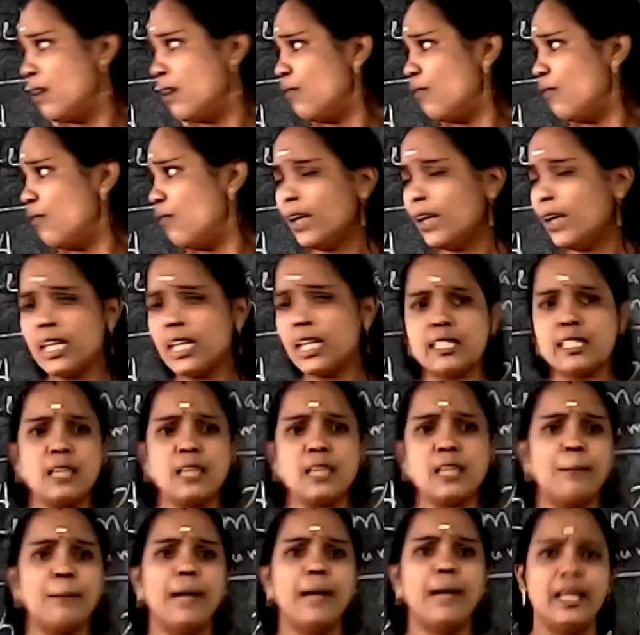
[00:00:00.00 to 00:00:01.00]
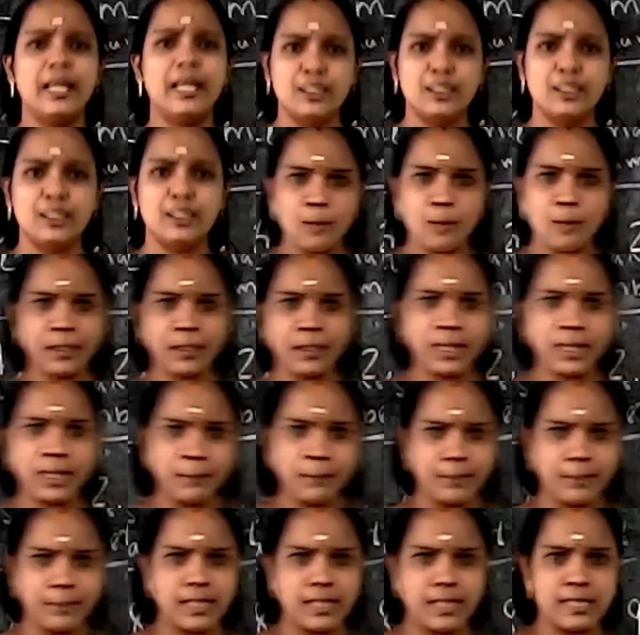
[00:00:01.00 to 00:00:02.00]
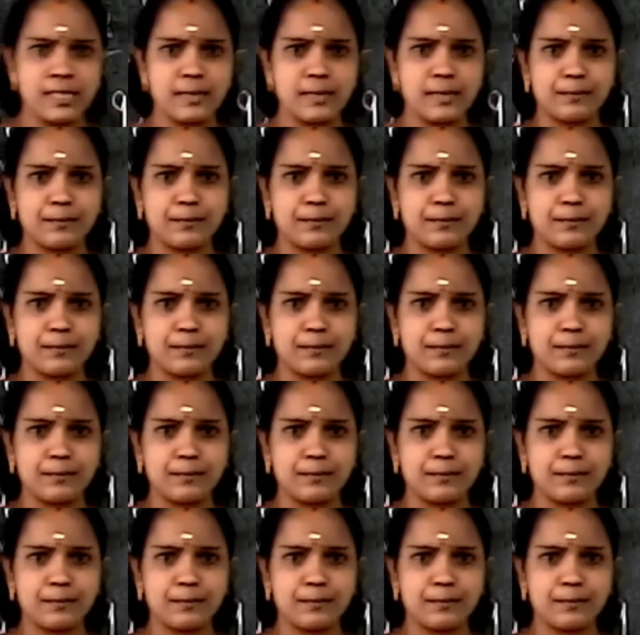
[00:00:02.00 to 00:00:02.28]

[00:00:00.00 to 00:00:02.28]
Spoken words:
What is the palindromic numbers?